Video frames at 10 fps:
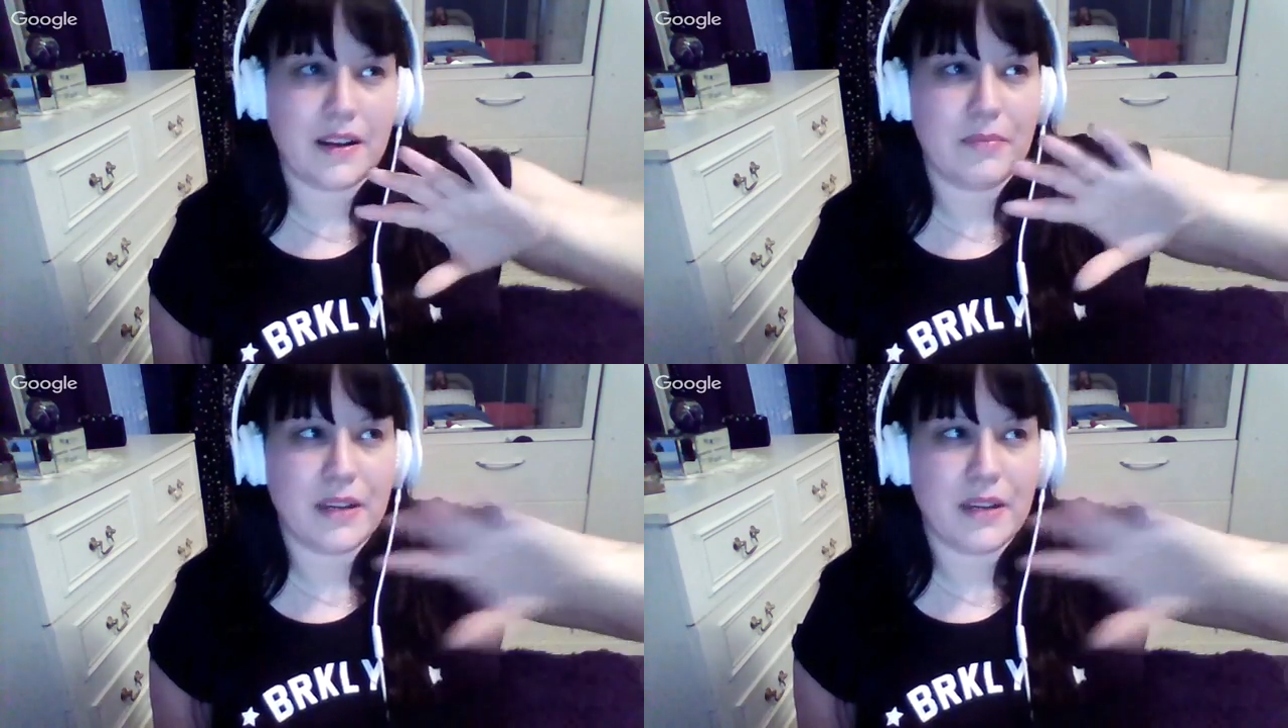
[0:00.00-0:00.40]

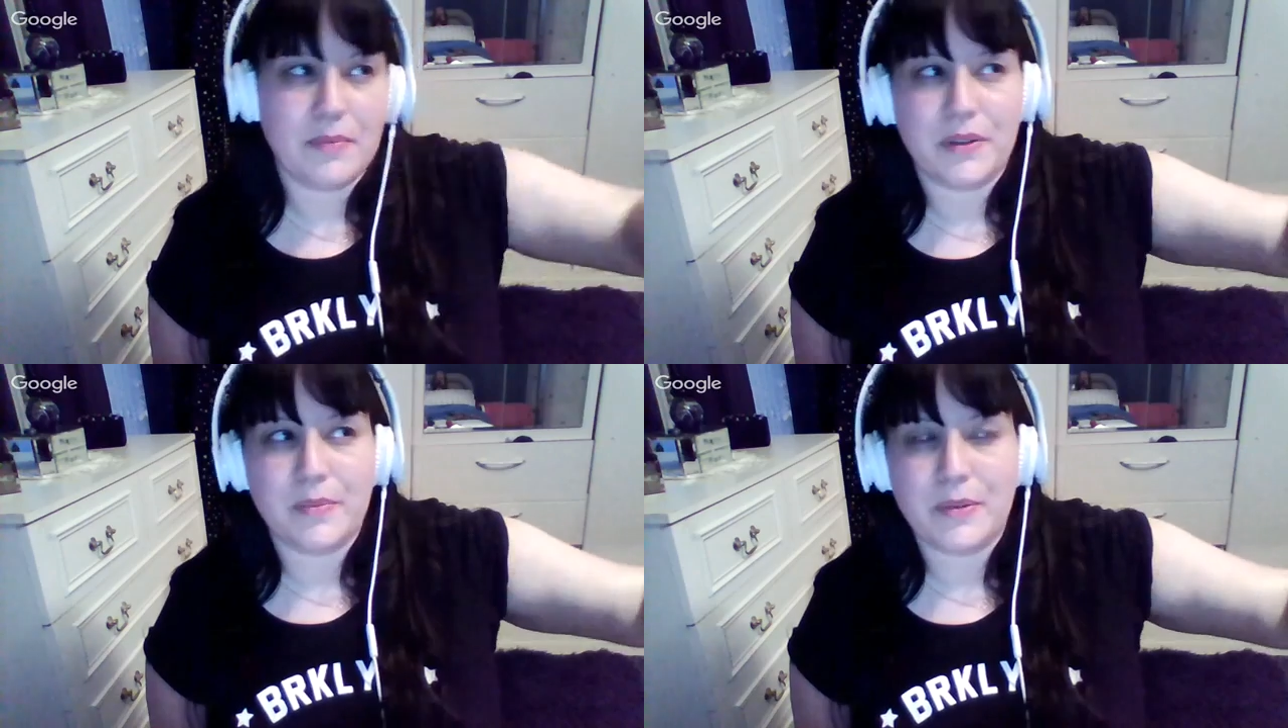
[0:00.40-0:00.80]
people
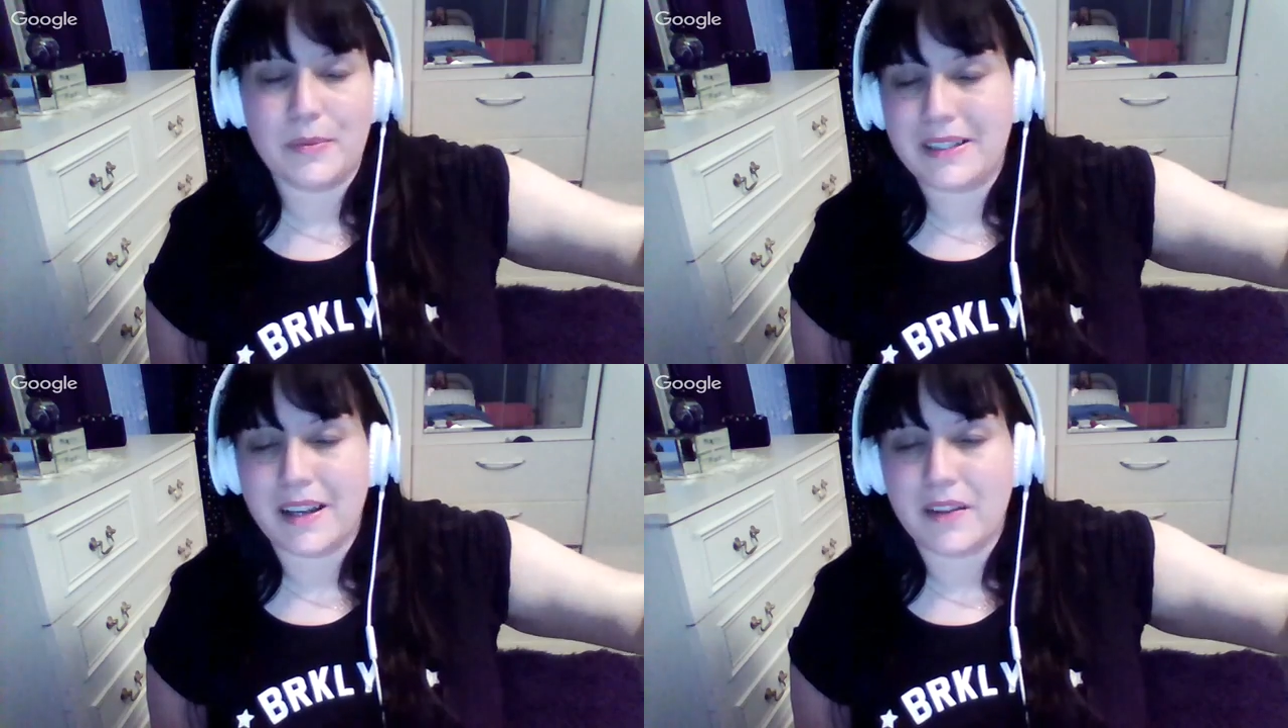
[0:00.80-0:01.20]
who put me
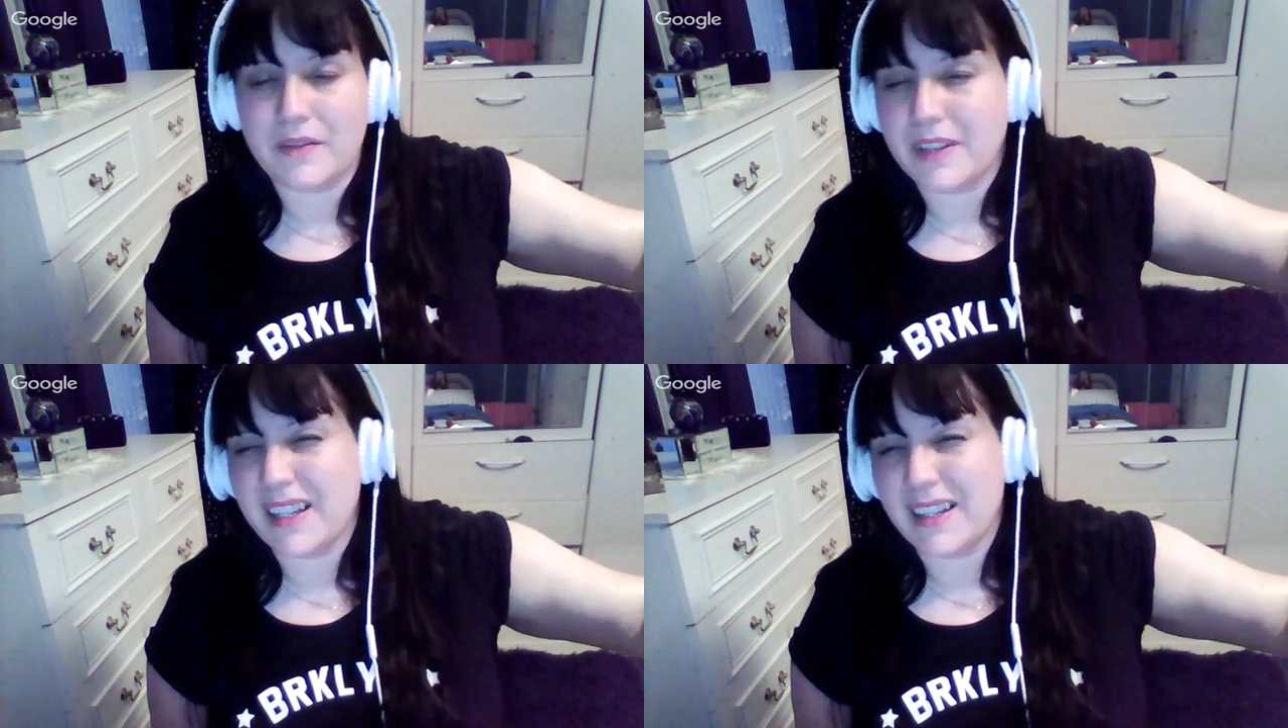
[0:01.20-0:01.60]
down
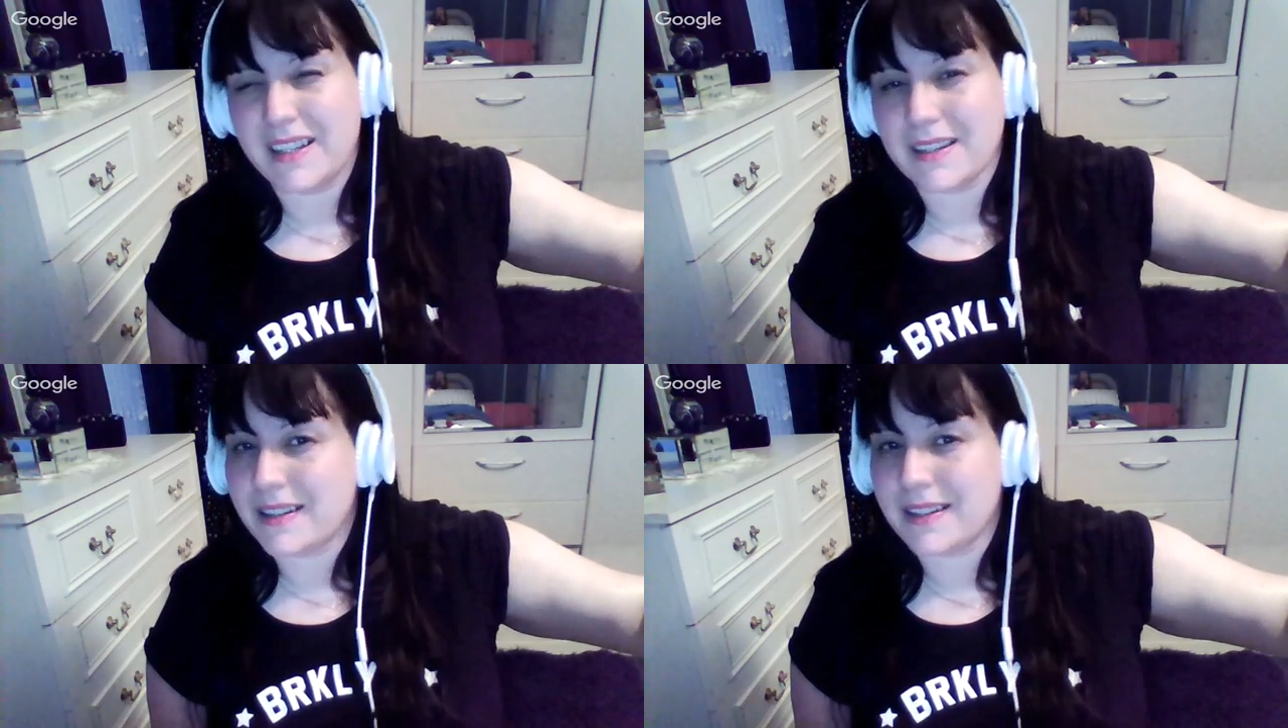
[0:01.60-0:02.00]
think
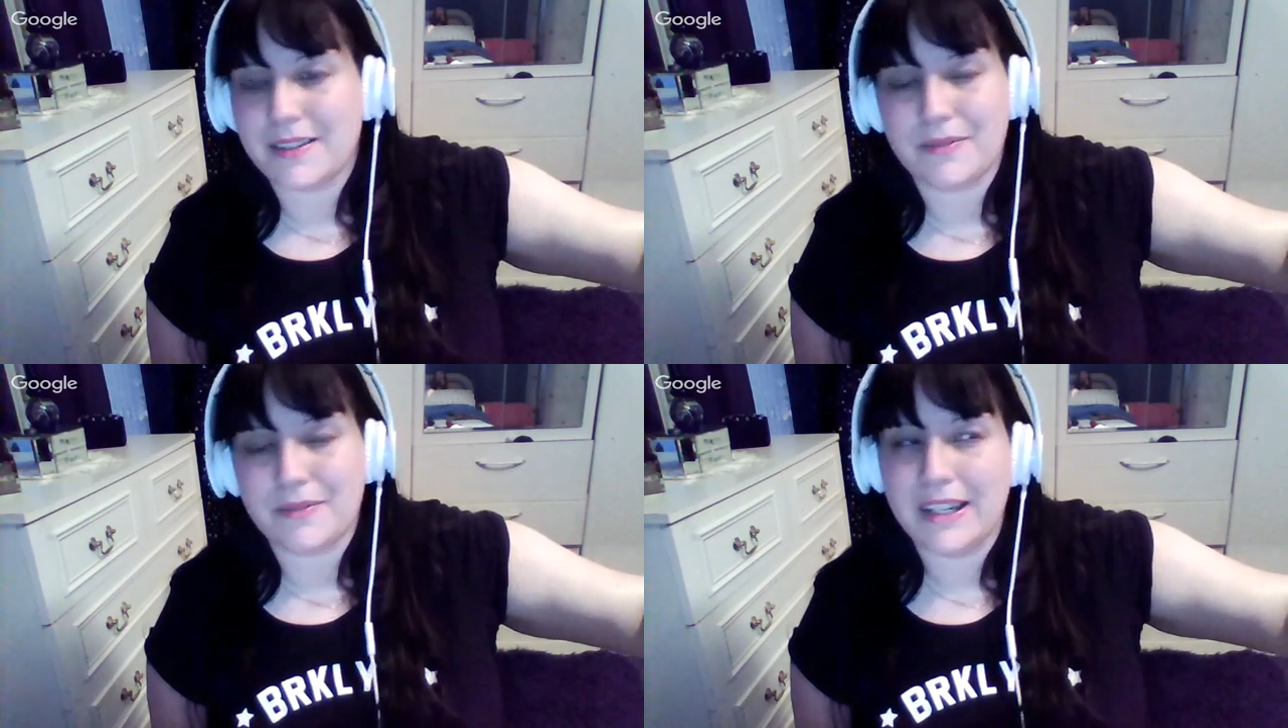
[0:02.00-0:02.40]
because it's
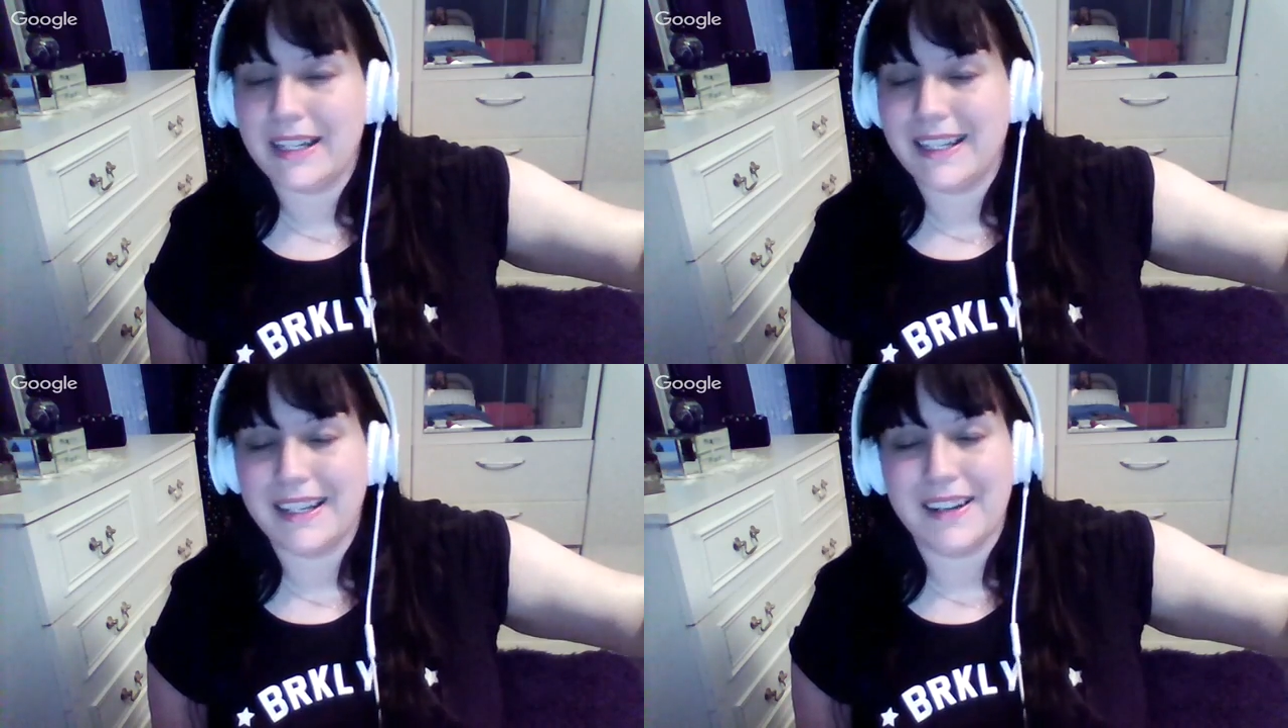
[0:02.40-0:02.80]
really,
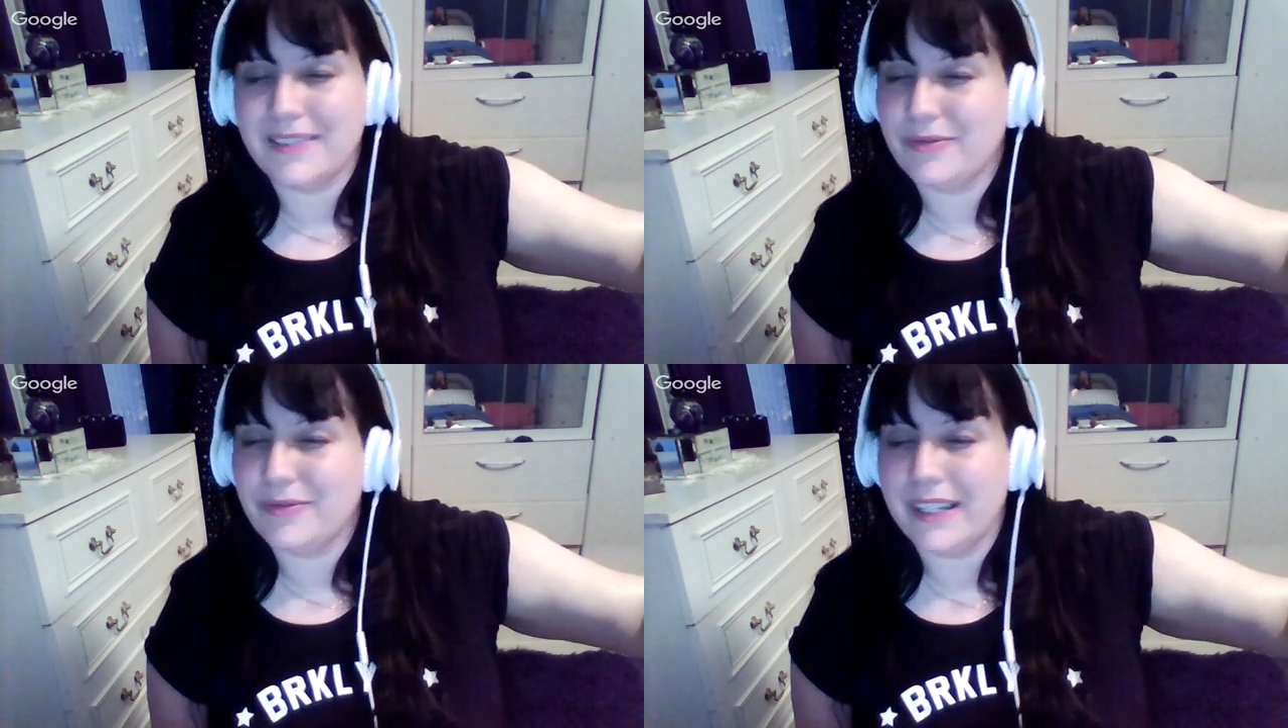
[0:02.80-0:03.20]
you know, I
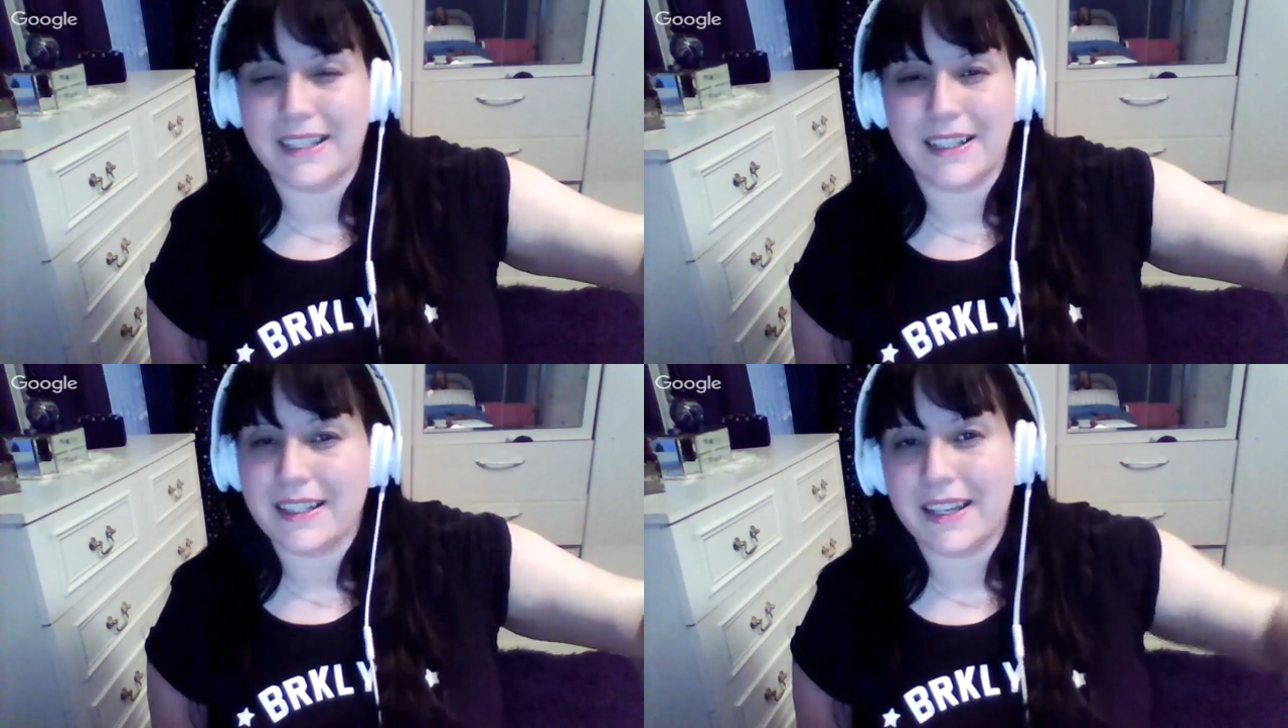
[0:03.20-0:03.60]
really
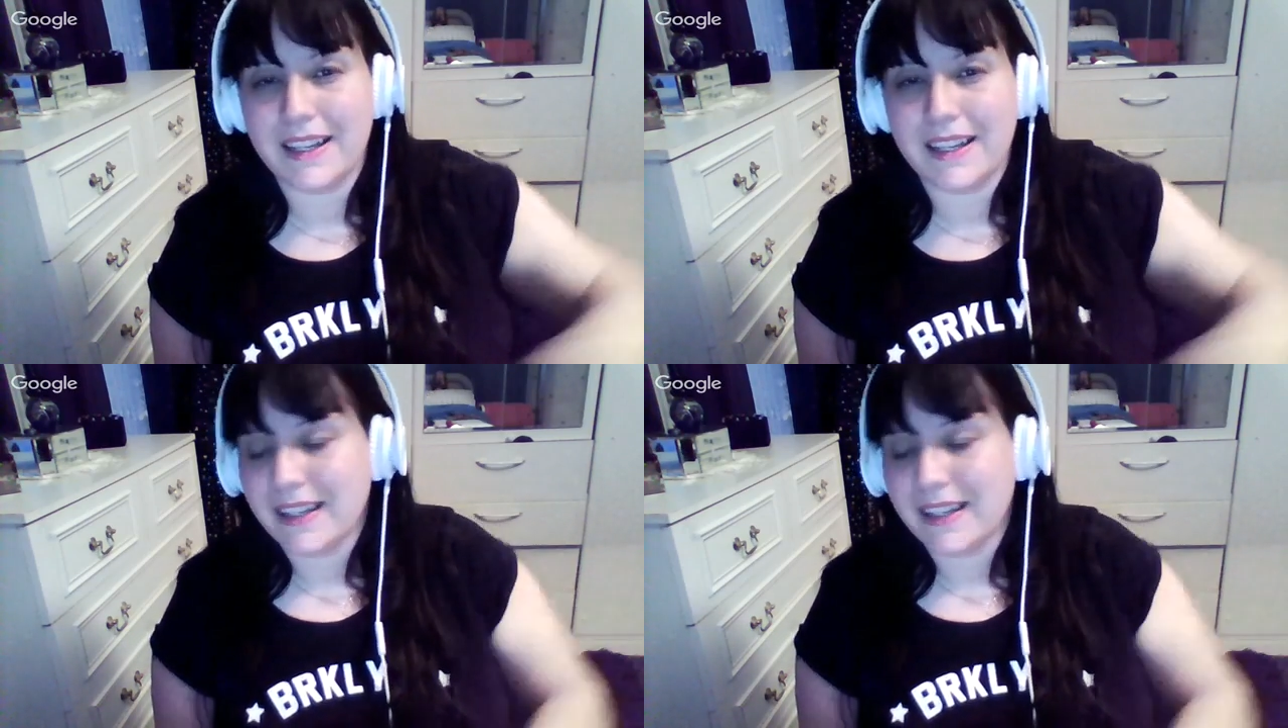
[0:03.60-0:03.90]
don't care.